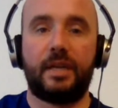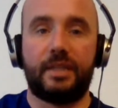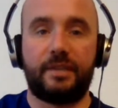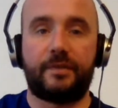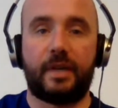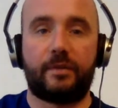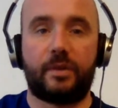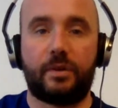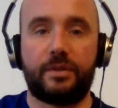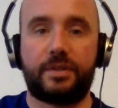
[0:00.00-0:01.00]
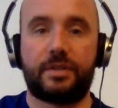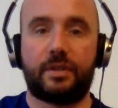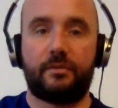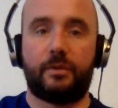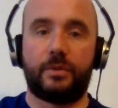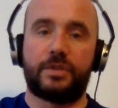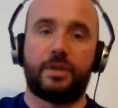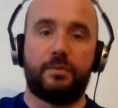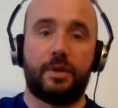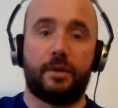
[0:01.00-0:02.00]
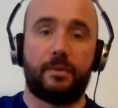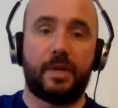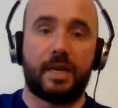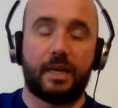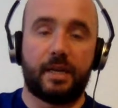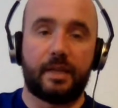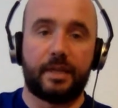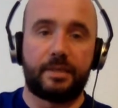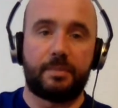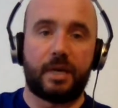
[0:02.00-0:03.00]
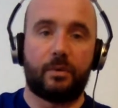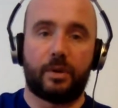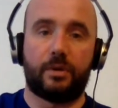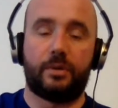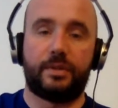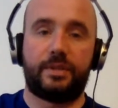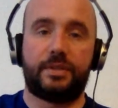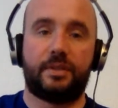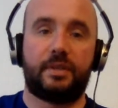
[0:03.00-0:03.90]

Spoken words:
These 5 chords are also known as power chords.